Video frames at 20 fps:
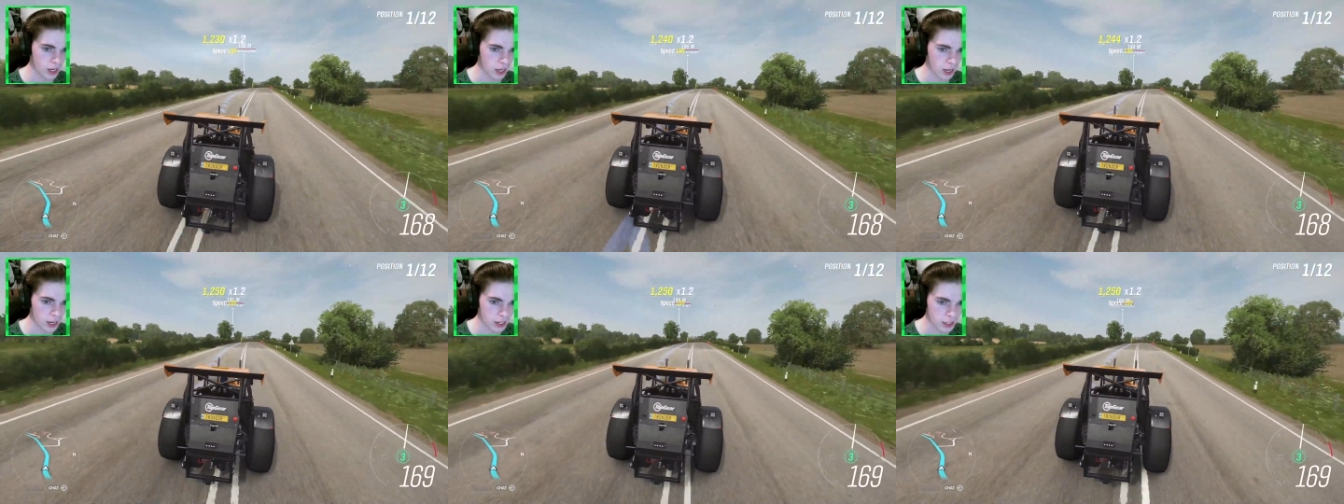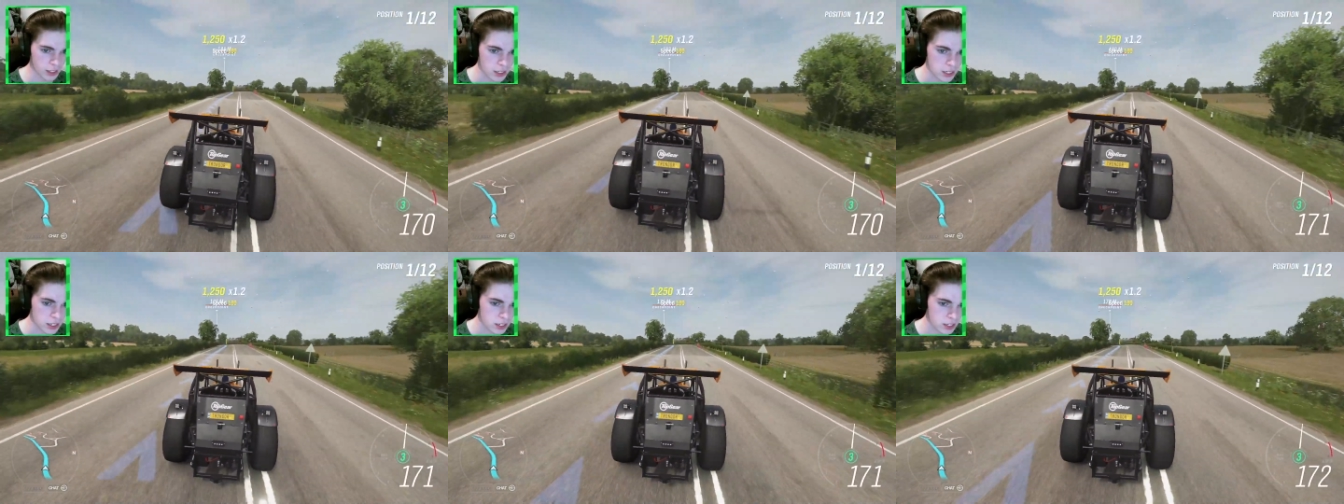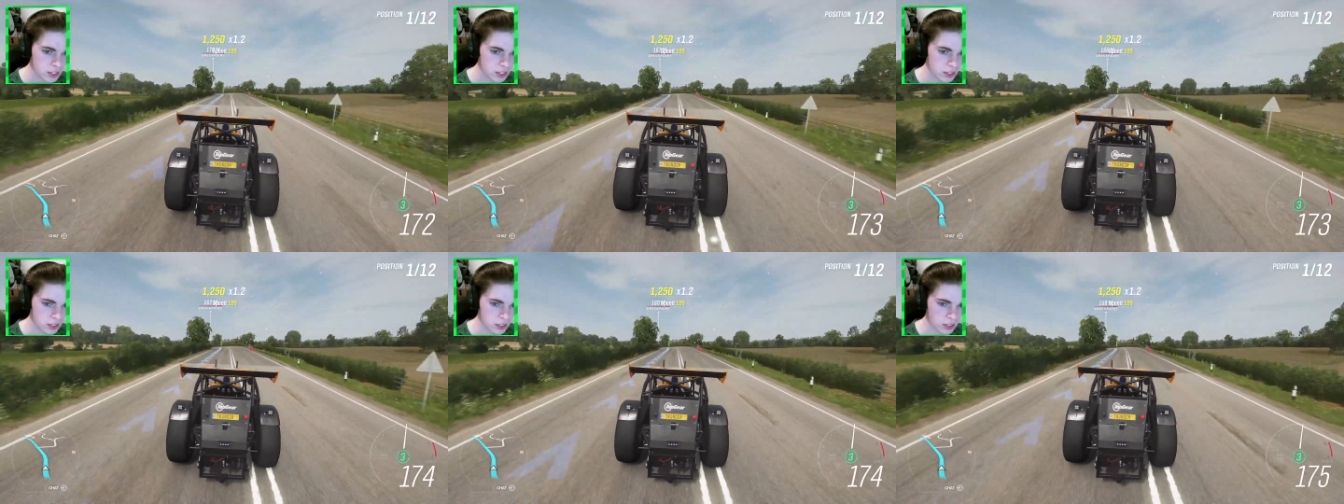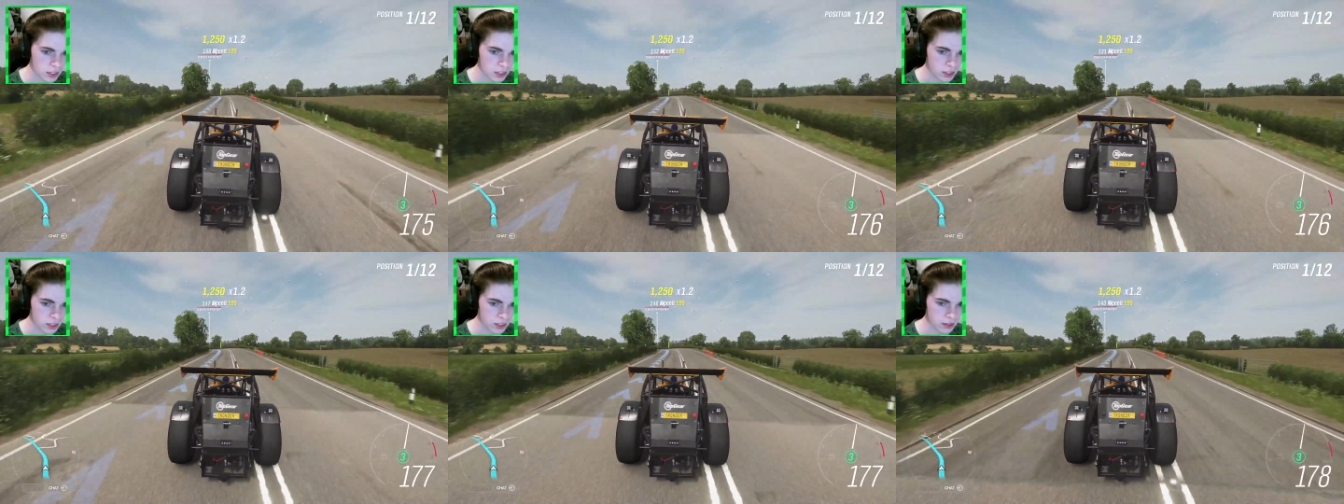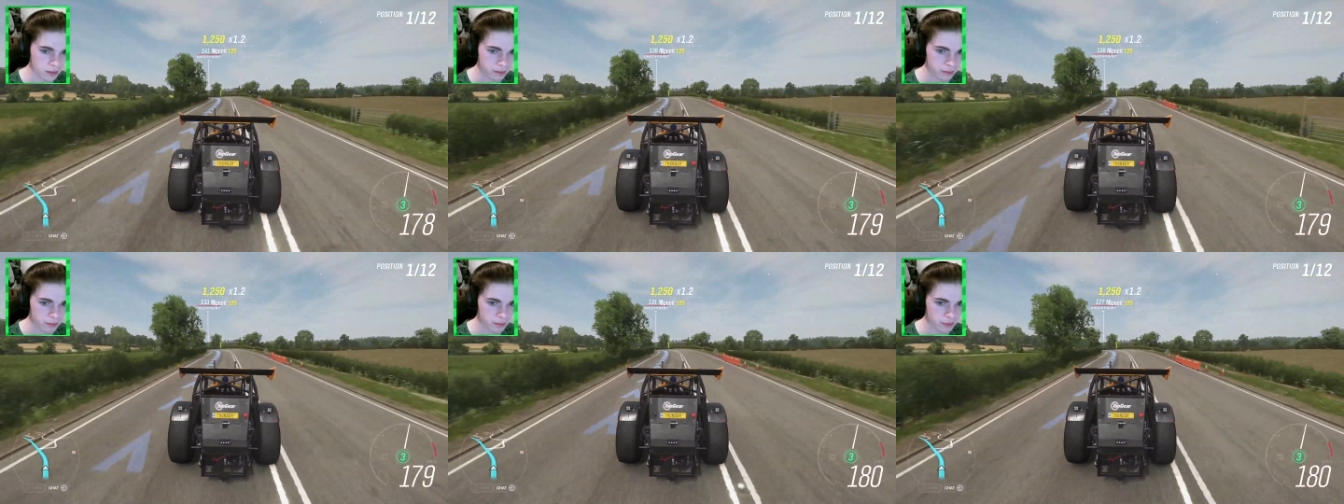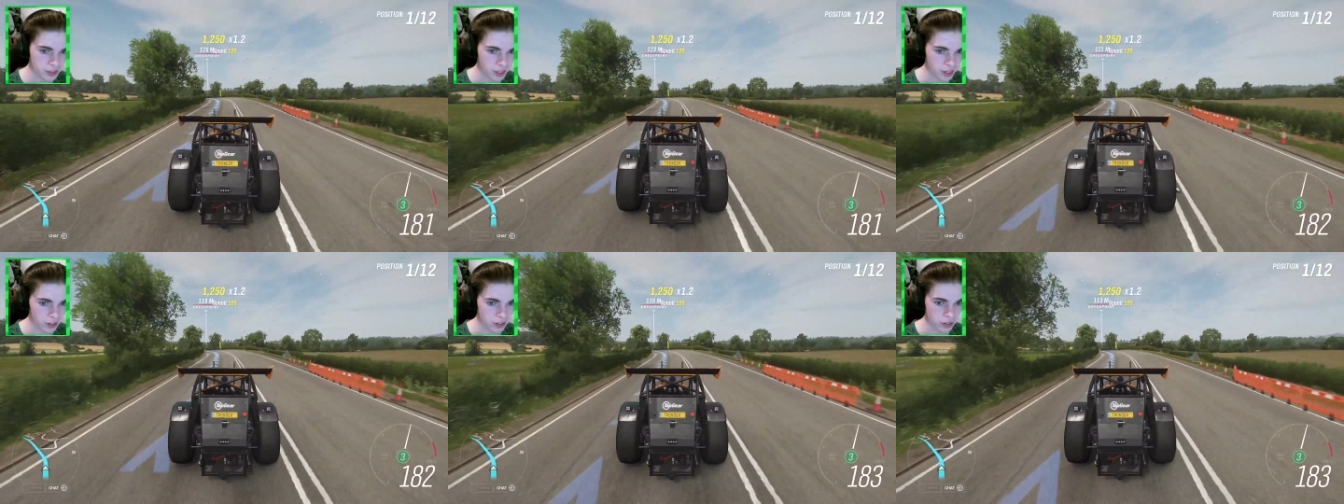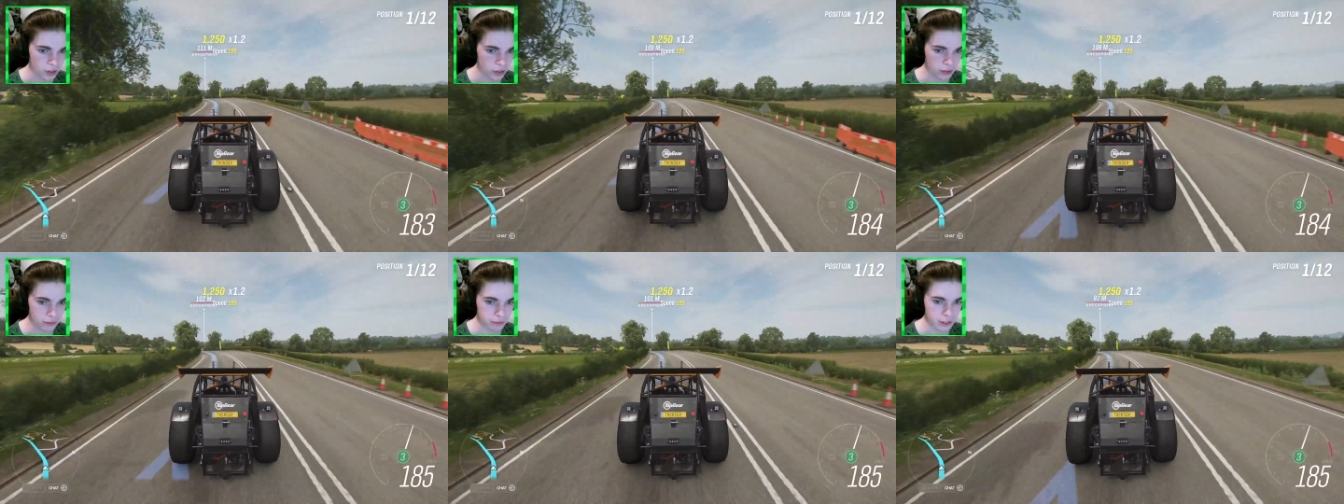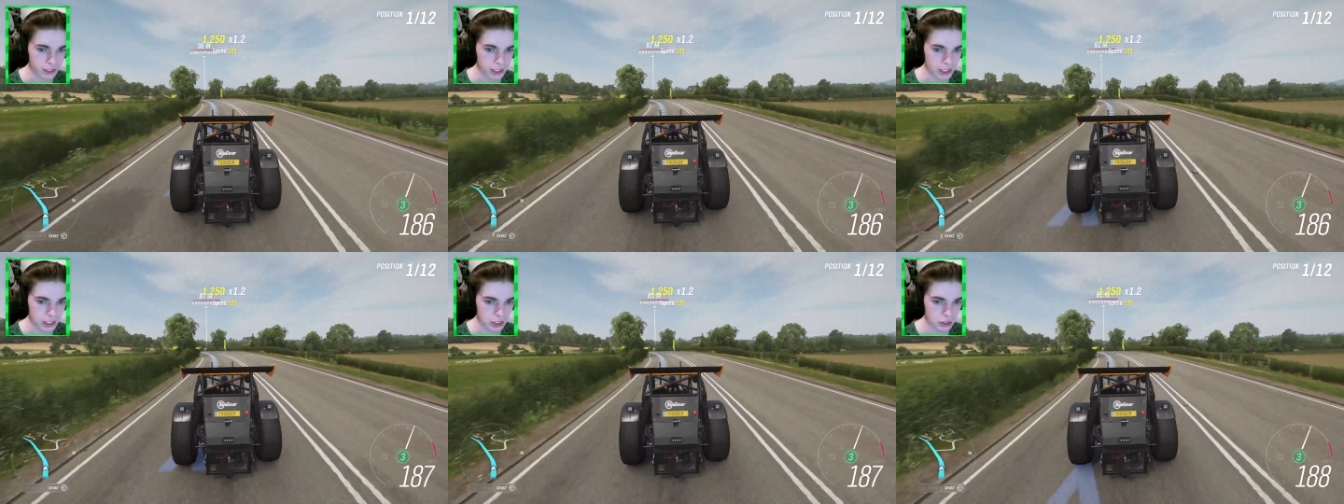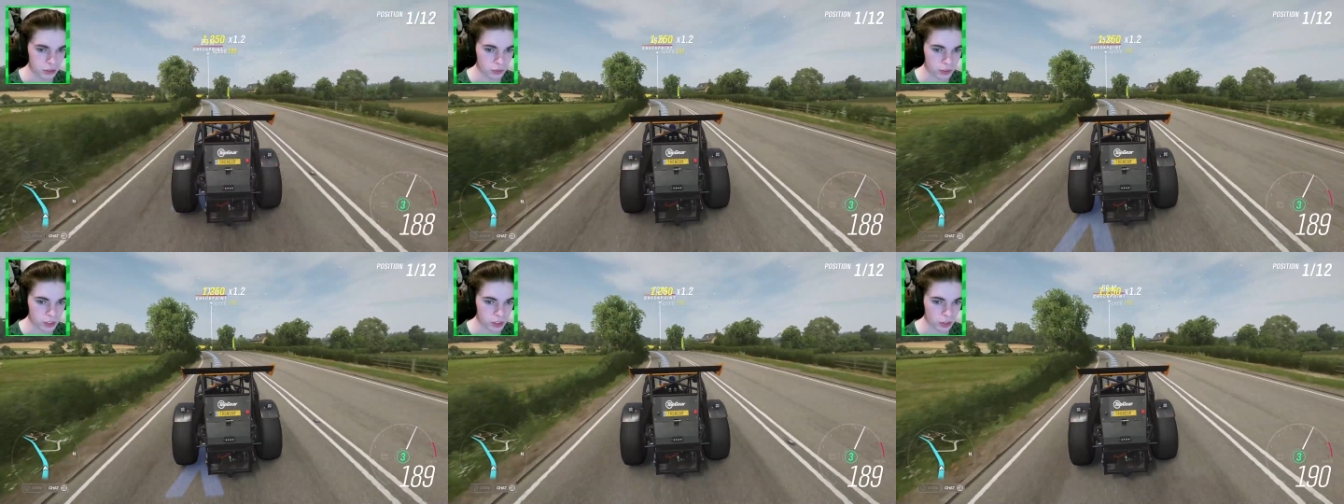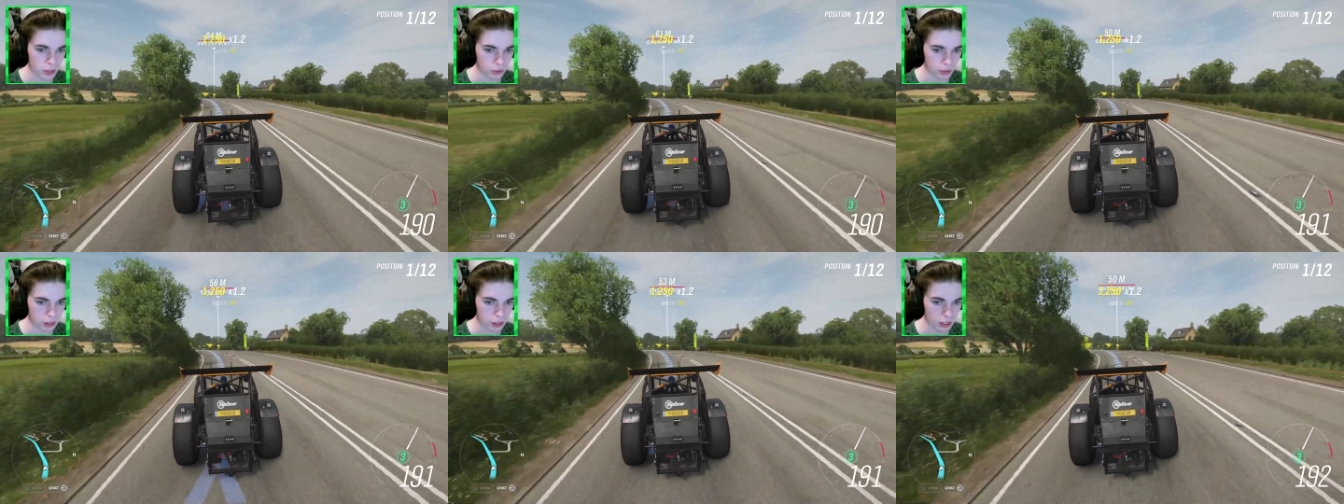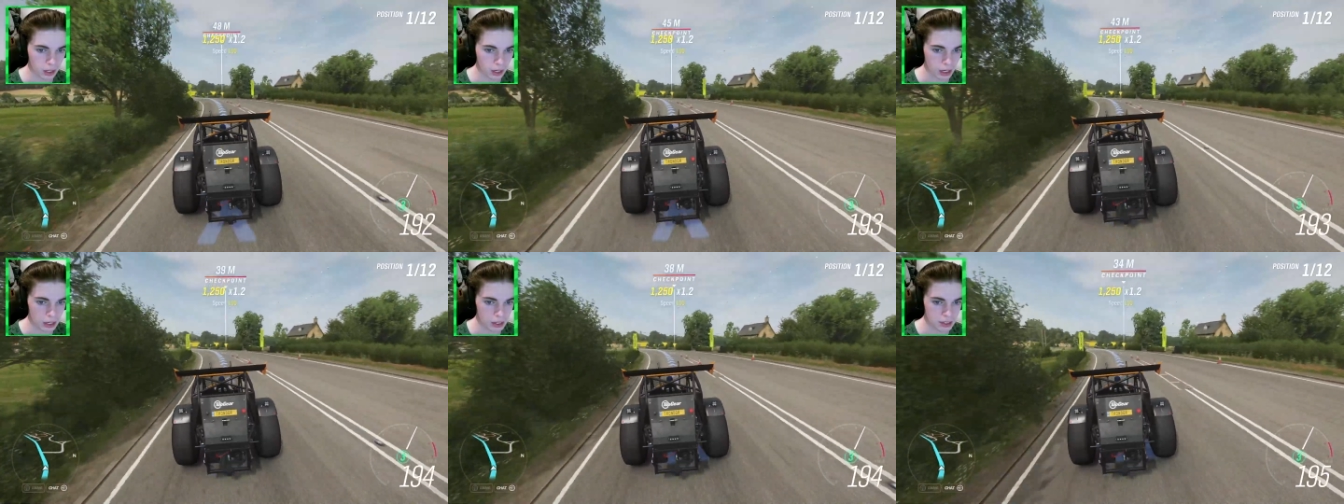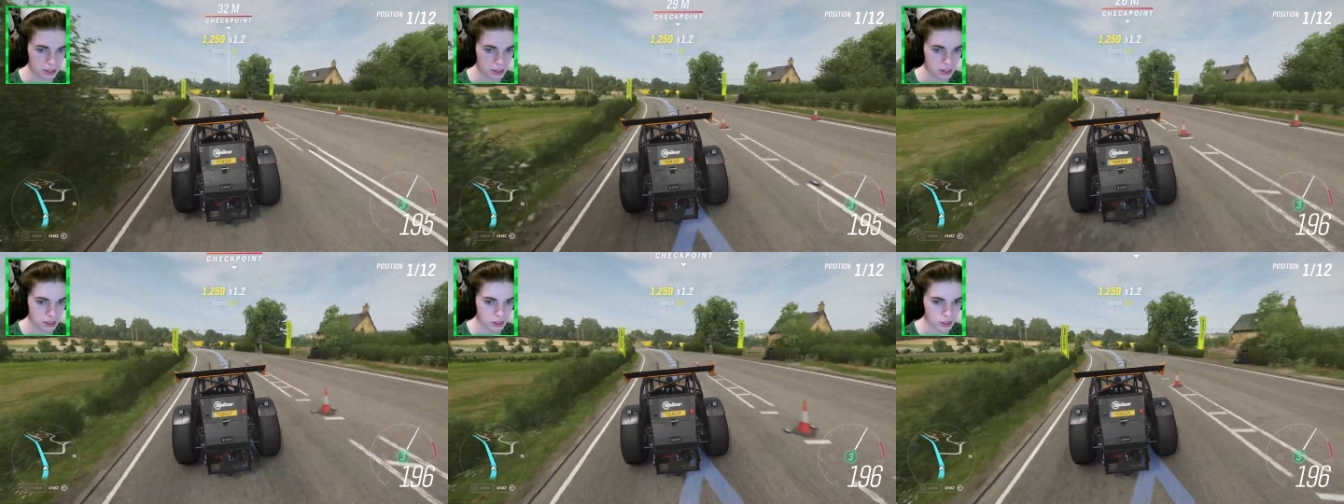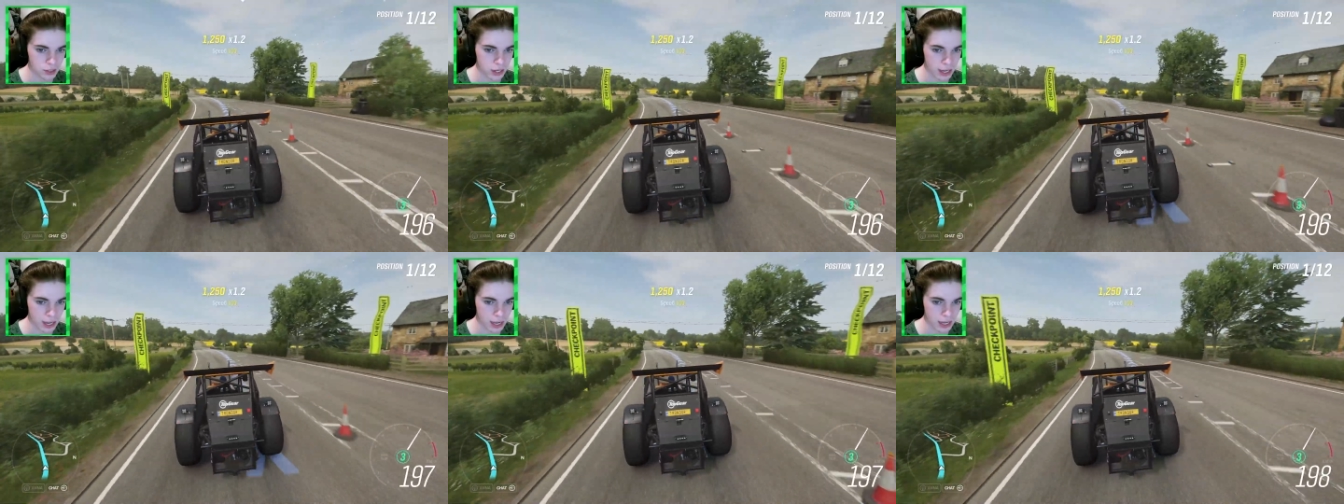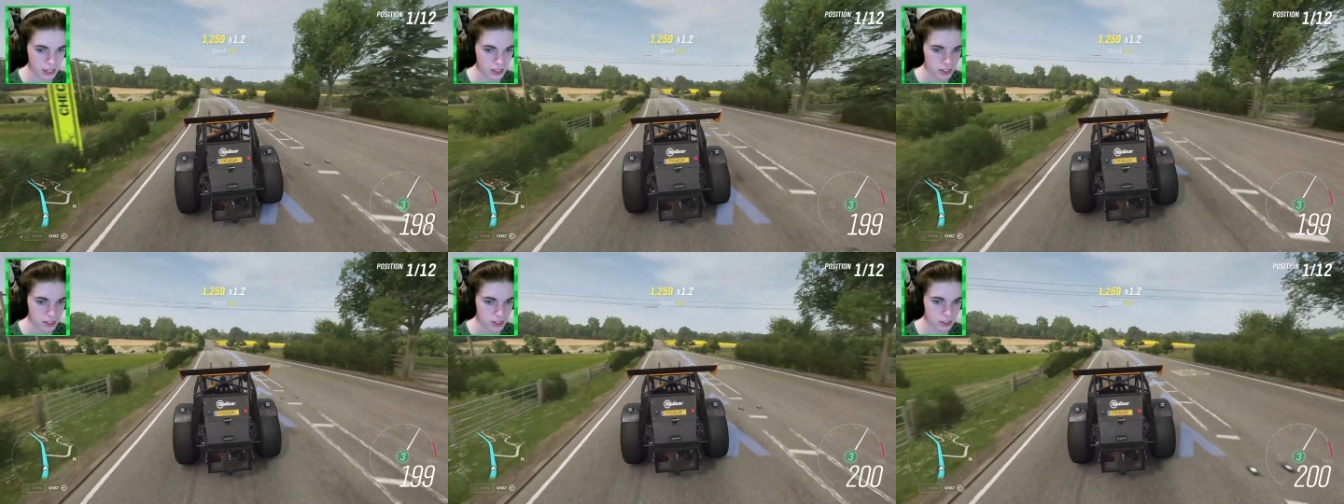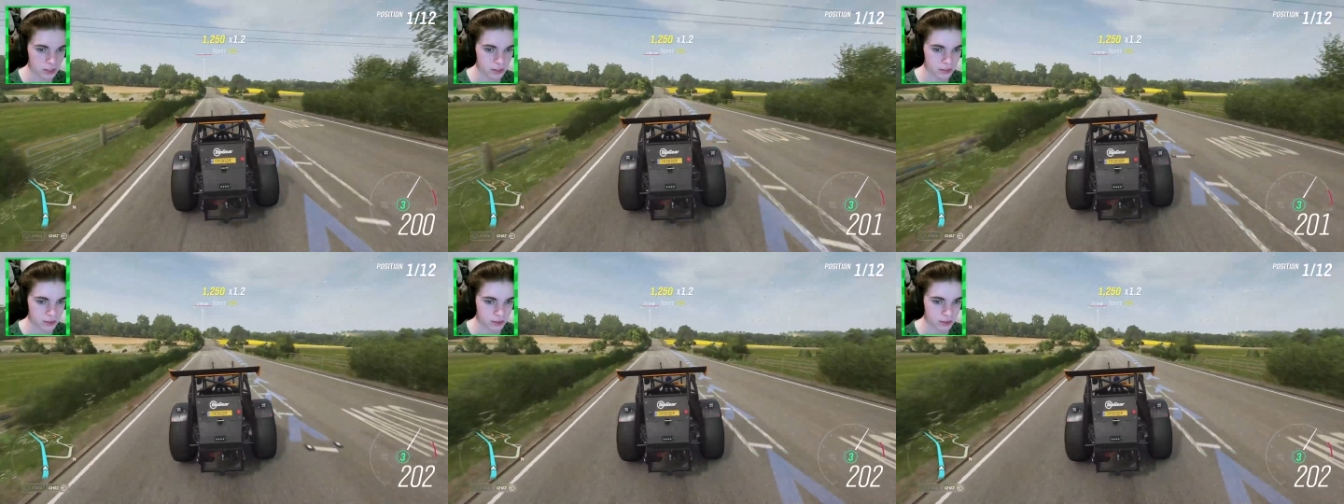It does, you know, sort of fit into its own class as